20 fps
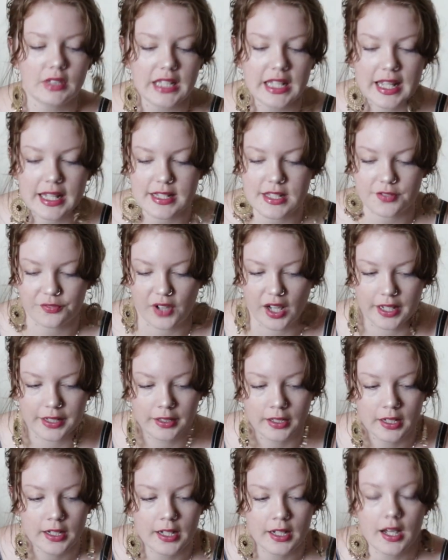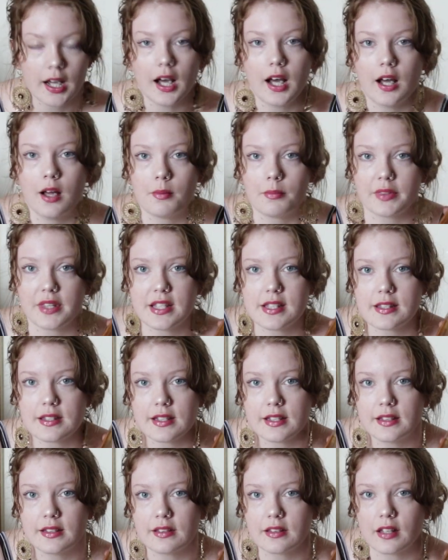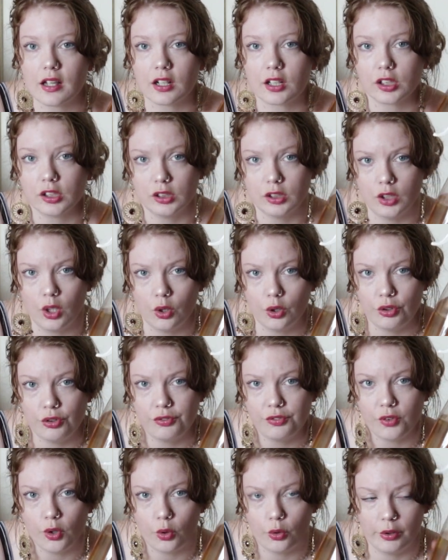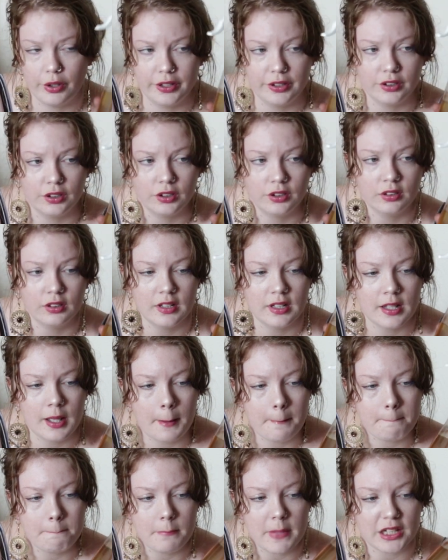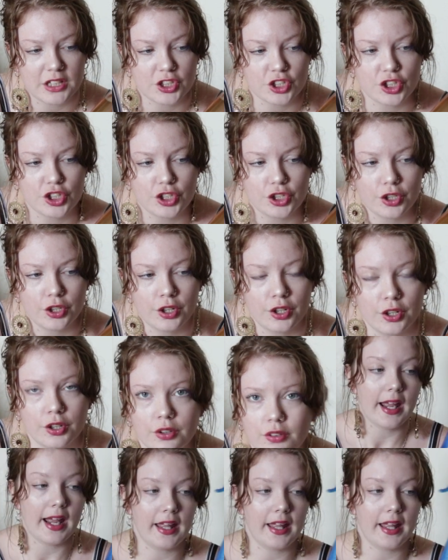That's fine. This is a clove oil mixture,